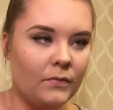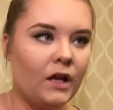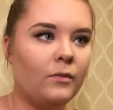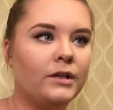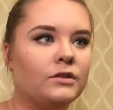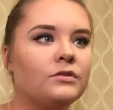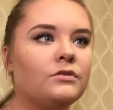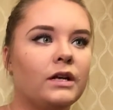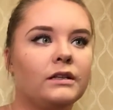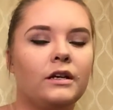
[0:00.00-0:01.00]
I don't do
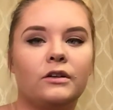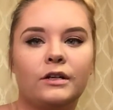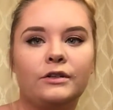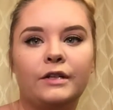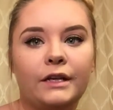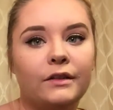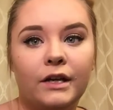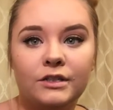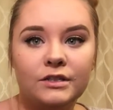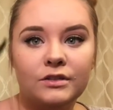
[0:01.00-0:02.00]
eyeliner underneath,
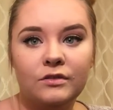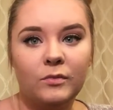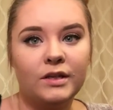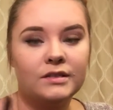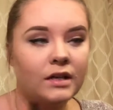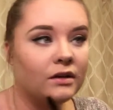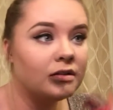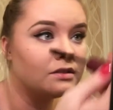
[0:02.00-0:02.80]
I just do the mascara.